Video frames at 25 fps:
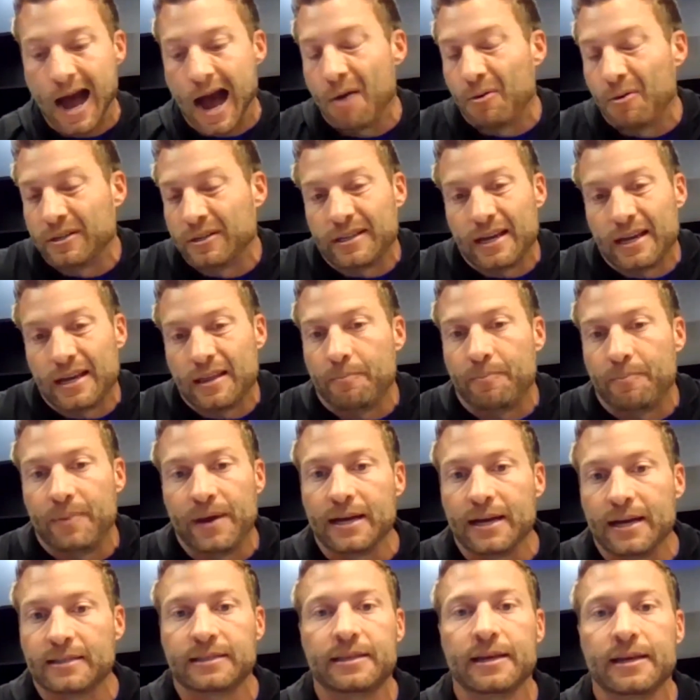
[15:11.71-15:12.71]
I would say the
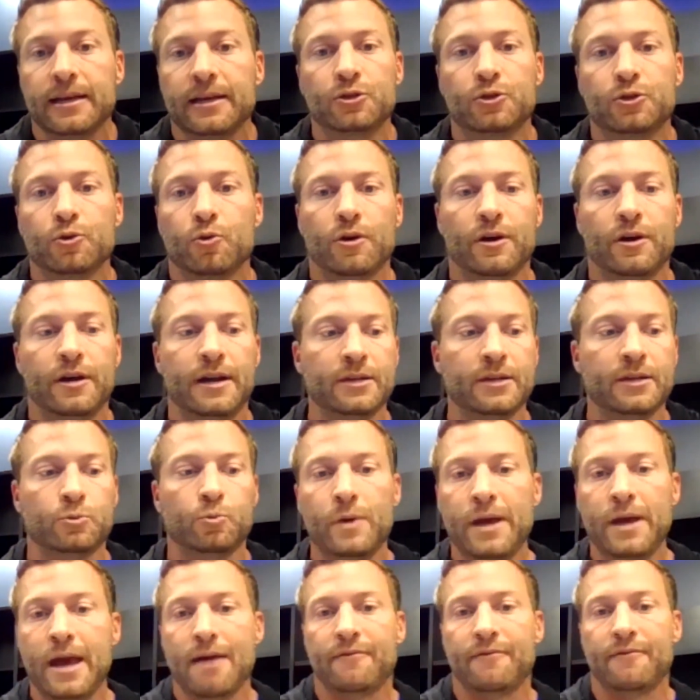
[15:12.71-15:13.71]
biggest thing, Jordan, is
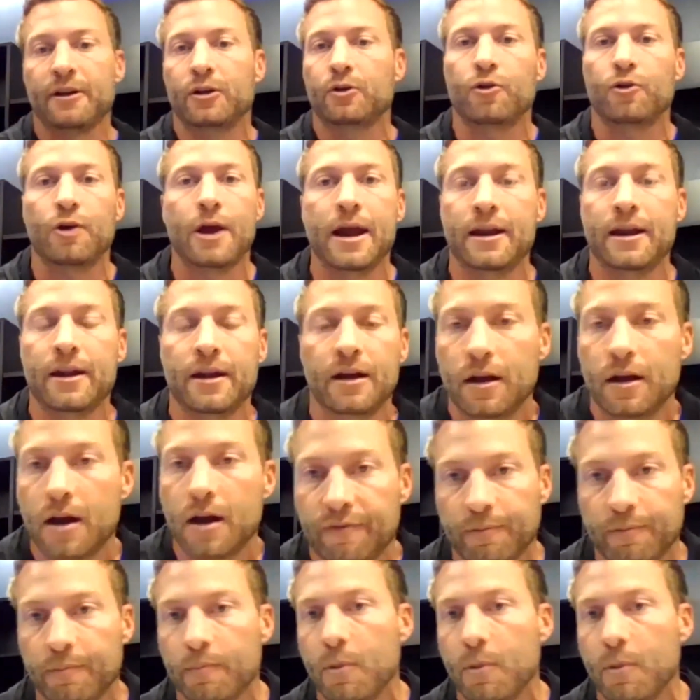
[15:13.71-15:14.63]
we haven't created enough